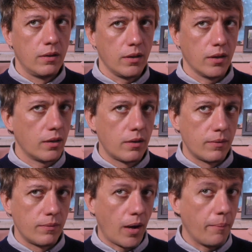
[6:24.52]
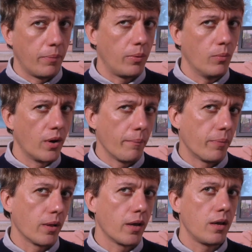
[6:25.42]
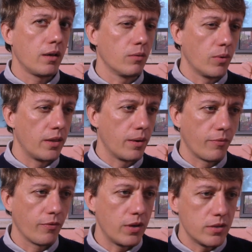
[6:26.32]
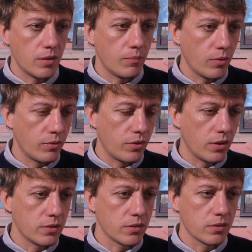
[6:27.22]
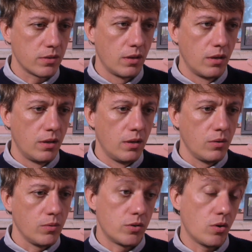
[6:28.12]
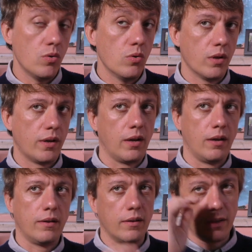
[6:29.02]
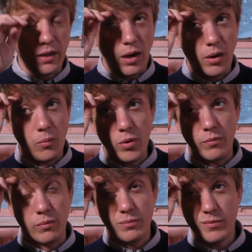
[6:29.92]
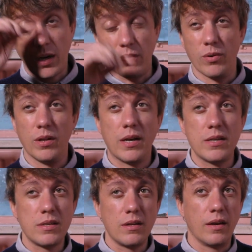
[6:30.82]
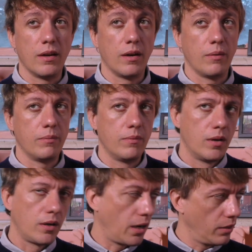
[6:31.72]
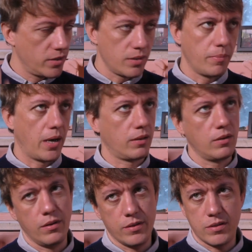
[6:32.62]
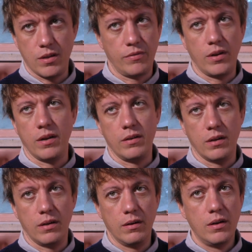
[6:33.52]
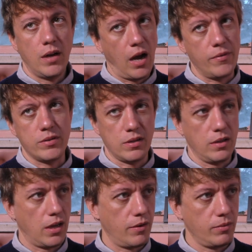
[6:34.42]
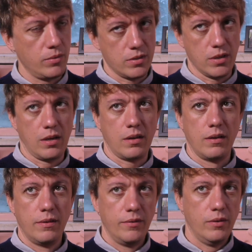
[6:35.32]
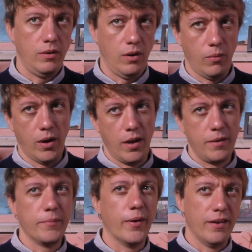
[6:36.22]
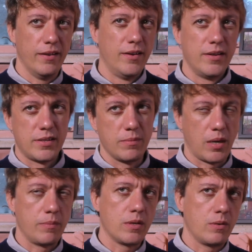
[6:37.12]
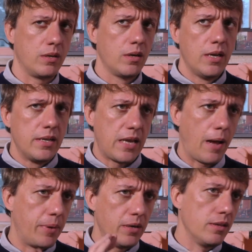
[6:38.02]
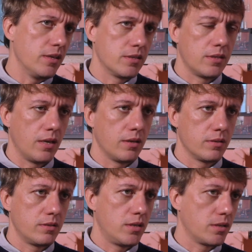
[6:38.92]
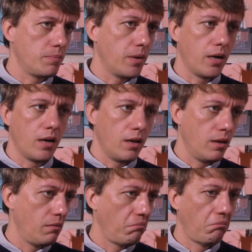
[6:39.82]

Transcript: like, what I'm playing and the way that I'm phrasing both things is cool, and I wouldn't kind of realize it, and then I would kind of listen back to all the stuff that I had done. Obviously a lot of it was like, no way, but sometimes I would tap into these things just kind